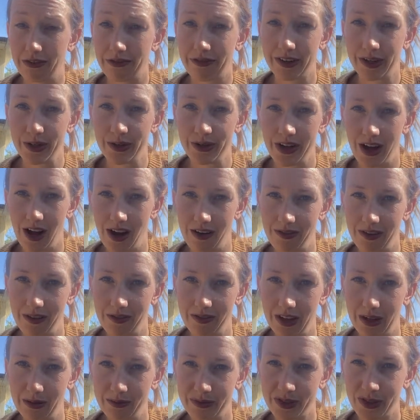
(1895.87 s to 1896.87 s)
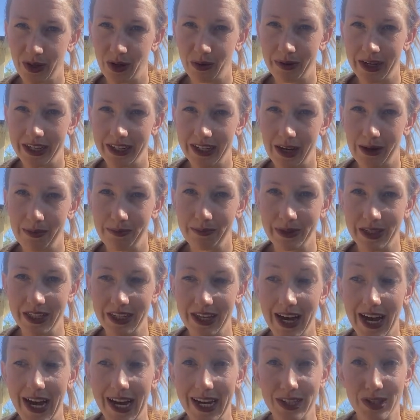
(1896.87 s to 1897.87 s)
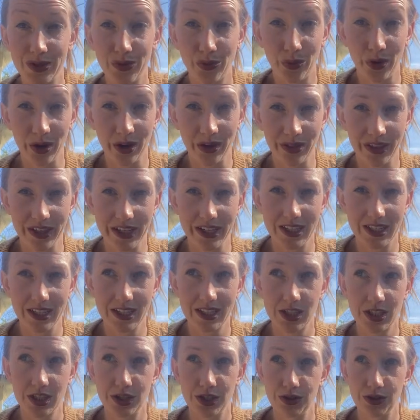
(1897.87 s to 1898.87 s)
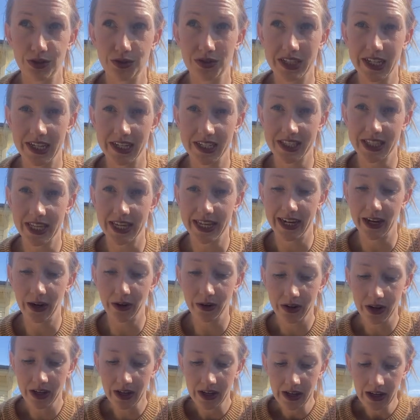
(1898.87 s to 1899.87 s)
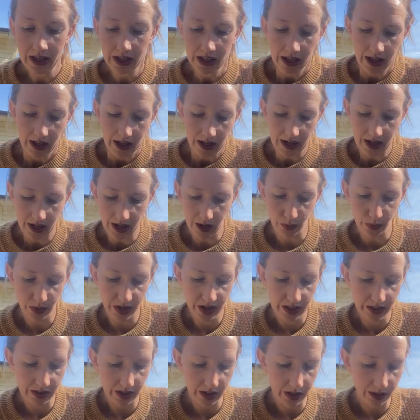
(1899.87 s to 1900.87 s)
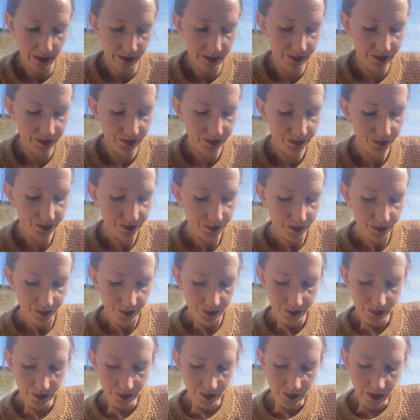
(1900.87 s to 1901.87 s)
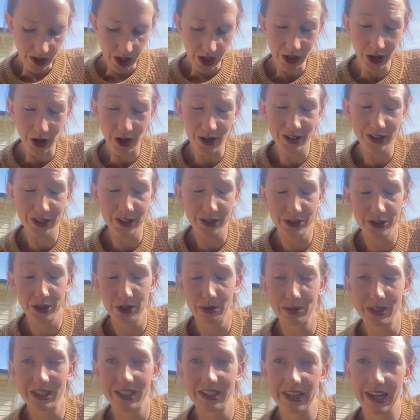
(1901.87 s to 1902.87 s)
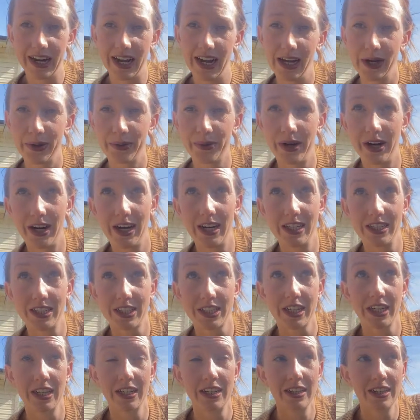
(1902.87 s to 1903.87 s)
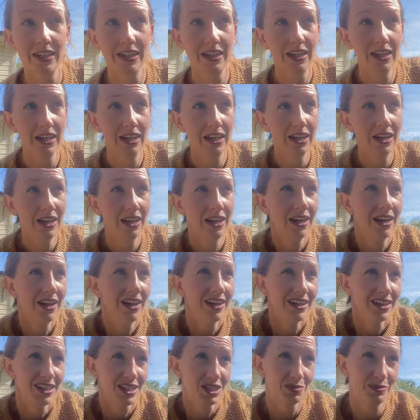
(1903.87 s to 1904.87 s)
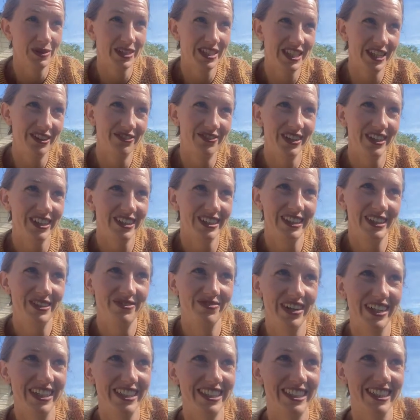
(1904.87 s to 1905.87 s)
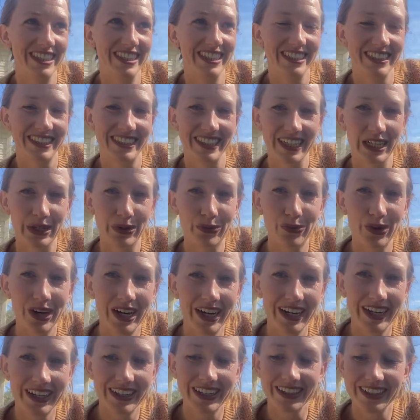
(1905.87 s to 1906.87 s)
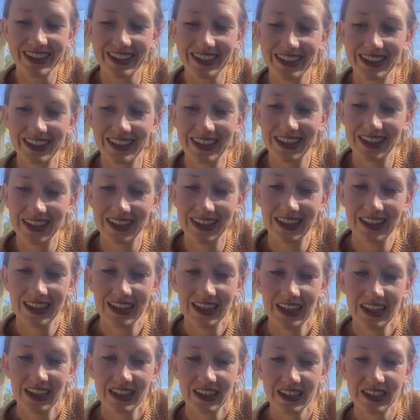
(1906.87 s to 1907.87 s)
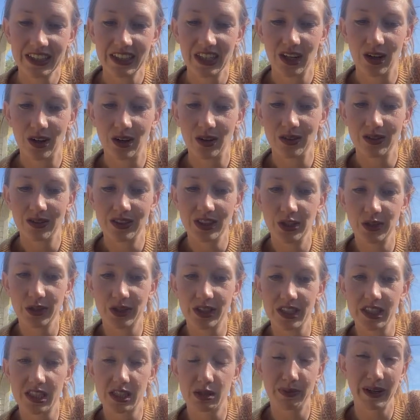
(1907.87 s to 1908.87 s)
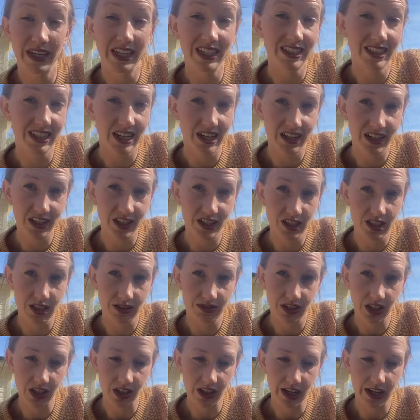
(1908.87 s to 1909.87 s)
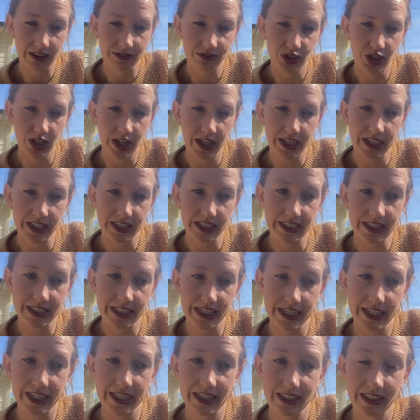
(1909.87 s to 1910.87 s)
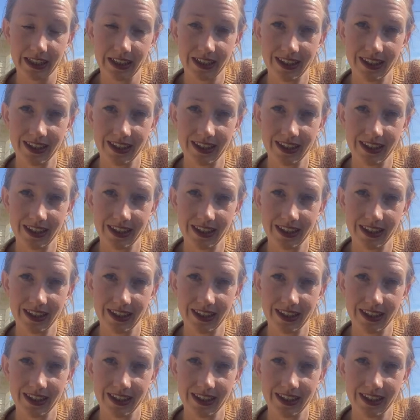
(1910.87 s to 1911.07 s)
fruit off of them. So it might not be as worth it to test that out. One of the garden YouTubers that I watch specifically mentioned, he's like, well, you know, you could spend 10 years of your life trying to get